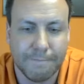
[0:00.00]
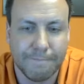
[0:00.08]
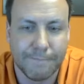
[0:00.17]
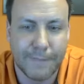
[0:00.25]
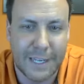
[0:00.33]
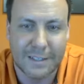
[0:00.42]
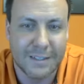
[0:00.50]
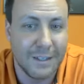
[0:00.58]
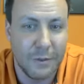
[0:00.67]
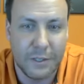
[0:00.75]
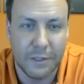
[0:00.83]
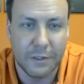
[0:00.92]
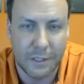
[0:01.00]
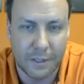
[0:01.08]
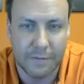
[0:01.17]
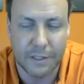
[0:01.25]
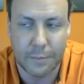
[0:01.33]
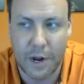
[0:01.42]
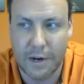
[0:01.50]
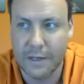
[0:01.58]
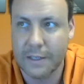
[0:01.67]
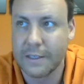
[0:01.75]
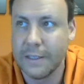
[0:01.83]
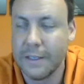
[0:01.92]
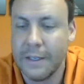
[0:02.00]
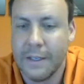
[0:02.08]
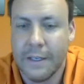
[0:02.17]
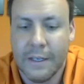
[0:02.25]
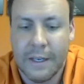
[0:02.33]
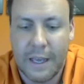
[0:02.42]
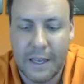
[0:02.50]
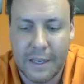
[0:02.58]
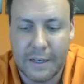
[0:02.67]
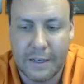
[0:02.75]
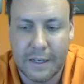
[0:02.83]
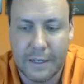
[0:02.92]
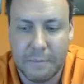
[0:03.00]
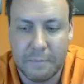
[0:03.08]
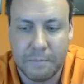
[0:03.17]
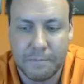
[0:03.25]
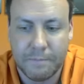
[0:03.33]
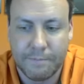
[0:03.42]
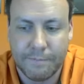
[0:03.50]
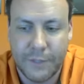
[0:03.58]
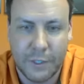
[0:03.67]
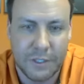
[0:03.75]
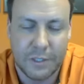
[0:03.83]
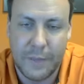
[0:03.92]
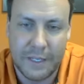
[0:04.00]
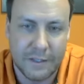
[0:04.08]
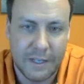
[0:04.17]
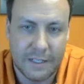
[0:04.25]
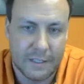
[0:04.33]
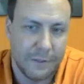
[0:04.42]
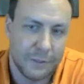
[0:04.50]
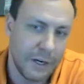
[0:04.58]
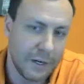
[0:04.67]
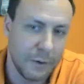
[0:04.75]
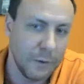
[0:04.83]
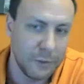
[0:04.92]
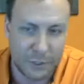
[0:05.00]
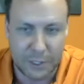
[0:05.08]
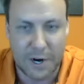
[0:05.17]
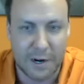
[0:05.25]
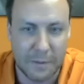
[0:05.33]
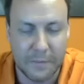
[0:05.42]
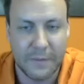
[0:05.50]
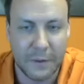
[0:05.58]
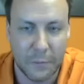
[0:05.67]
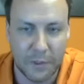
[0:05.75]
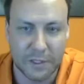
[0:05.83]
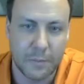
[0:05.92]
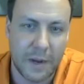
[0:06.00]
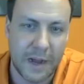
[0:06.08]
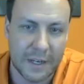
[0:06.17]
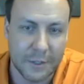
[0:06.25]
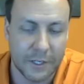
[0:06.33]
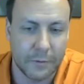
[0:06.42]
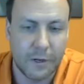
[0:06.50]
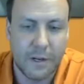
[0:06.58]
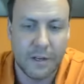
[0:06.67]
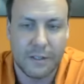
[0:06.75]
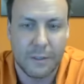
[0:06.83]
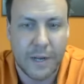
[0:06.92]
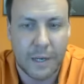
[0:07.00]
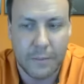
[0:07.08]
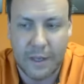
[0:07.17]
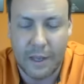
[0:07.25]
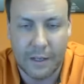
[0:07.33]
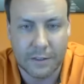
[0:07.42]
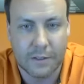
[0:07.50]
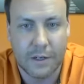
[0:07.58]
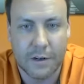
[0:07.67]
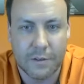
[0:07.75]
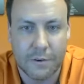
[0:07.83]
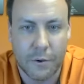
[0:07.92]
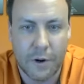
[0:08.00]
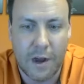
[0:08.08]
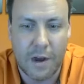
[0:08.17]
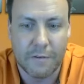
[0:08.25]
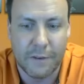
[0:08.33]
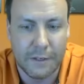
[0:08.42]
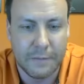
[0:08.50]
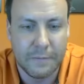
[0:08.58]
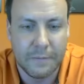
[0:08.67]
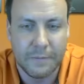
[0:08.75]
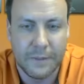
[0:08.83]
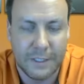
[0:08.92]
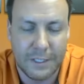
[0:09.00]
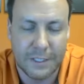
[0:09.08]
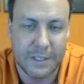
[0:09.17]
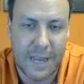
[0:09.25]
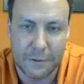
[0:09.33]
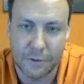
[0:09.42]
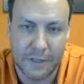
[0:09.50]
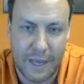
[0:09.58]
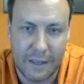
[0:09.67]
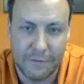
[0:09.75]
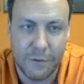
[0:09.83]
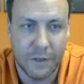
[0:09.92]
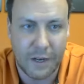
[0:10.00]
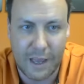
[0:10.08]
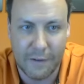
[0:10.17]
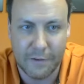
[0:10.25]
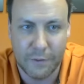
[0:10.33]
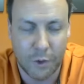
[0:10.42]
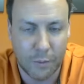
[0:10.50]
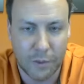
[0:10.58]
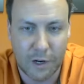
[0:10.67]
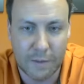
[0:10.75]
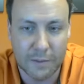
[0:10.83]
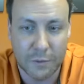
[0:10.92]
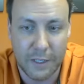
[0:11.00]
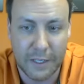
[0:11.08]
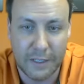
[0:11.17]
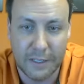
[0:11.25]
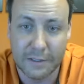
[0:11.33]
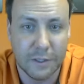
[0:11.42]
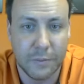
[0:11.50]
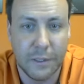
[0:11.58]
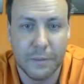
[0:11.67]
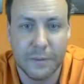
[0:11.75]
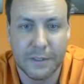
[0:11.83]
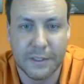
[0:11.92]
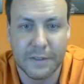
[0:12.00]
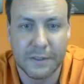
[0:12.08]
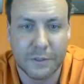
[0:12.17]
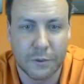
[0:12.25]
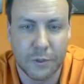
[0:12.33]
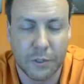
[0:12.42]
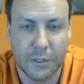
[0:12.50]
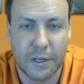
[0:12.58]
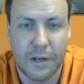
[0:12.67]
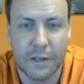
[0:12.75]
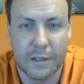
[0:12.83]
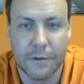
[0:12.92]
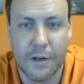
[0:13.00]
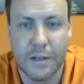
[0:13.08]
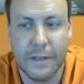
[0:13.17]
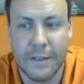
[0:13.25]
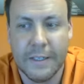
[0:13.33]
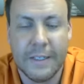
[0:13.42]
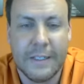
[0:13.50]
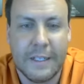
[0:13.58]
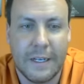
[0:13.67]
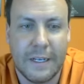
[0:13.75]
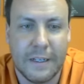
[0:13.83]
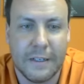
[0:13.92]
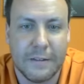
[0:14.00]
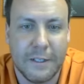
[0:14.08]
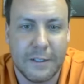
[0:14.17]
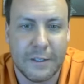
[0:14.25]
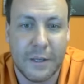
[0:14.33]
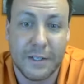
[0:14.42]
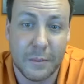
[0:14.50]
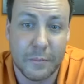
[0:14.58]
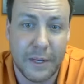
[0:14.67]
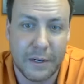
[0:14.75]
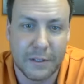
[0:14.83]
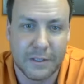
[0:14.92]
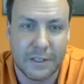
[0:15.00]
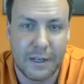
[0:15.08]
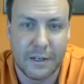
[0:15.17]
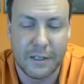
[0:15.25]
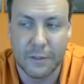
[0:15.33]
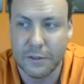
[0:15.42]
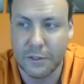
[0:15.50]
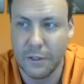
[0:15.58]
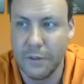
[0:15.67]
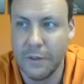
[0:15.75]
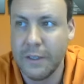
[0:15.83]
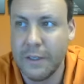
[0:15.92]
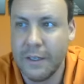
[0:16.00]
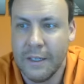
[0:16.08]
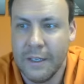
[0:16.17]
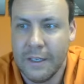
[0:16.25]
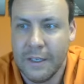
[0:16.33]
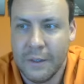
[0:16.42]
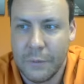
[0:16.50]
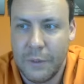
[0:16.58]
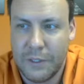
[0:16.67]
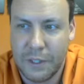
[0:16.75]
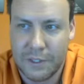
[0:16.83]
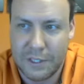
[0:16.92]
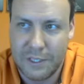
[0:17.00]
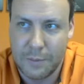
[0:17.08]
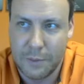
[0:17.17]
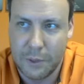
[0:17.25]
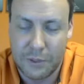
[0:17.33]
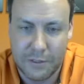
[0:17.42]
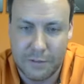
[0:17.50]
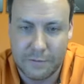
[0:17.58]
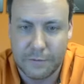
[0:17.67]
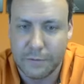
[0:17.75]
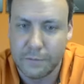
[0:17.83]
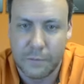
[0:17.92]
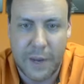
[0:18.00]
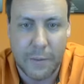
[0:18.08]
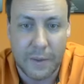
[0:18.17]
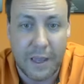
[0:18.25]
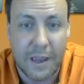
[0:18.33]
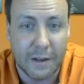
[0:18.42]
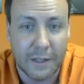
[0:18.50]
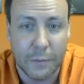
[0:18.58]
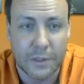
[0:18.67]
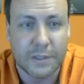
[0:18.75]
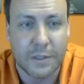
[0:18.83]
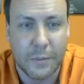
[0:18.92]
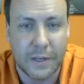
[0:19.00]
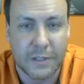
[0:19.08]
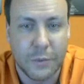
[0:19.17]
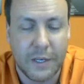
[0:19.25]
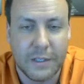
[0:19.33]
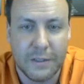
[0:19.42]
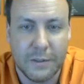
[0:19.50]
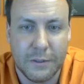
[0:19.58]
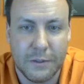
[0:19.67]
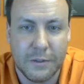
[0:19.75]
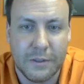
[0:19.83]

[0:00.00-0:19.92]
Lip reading: I guess, the utility of this product. And, it just made sense if you're trying to hold your arm in one spot and try to run, your body mechanics are thrown off. And it's just natural that if you can have a normal arm swing and still be able to control your dog and run, it's a better scenario. So we took just the approach of biomechanically, what's the best way to